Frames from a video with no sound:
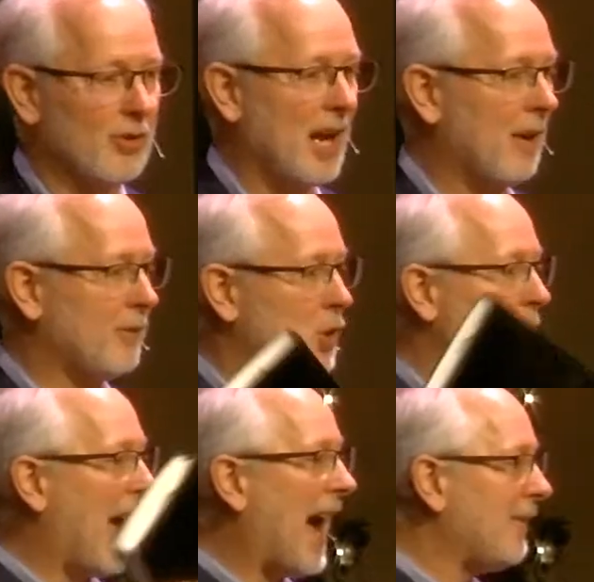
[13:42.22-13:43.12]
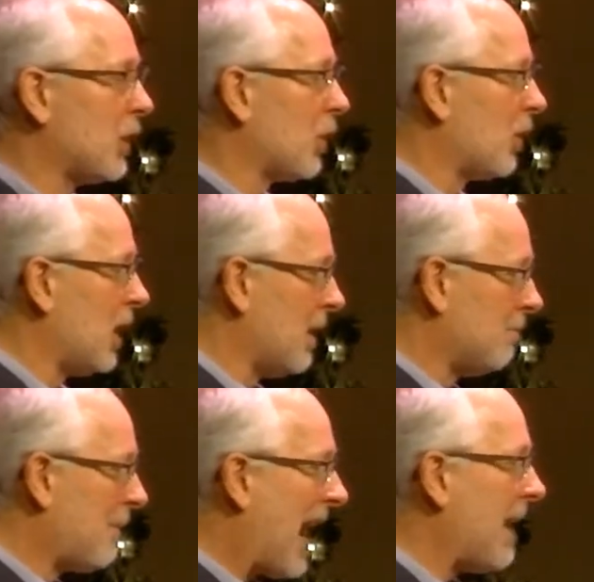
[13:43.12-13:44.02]
Now, if you have your
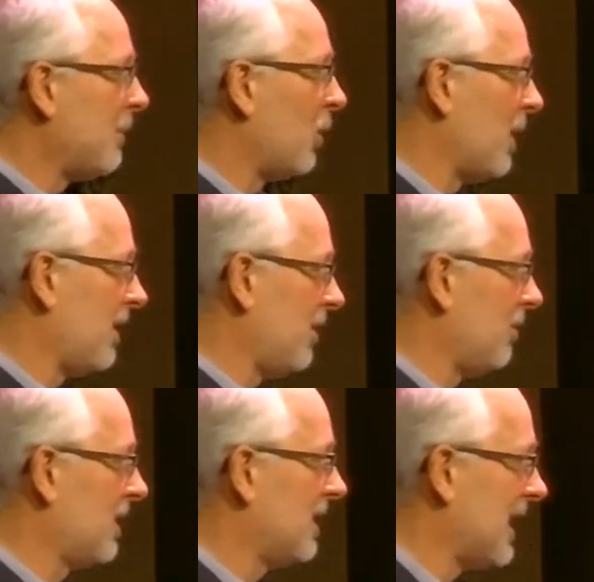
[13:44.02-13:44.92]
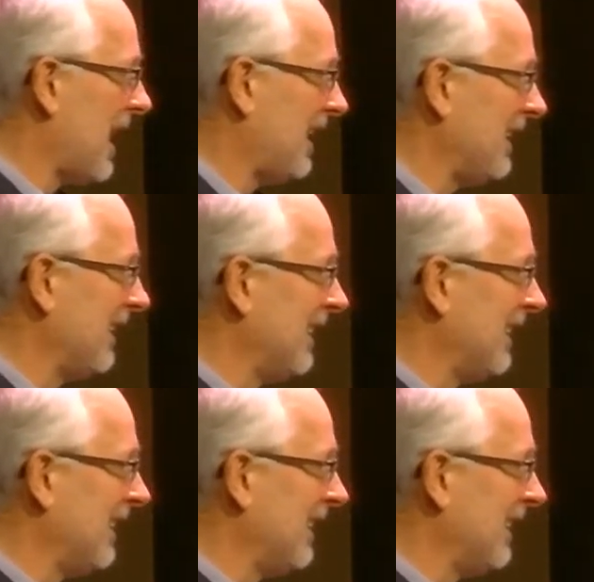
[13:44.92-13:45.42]
Bible with you today,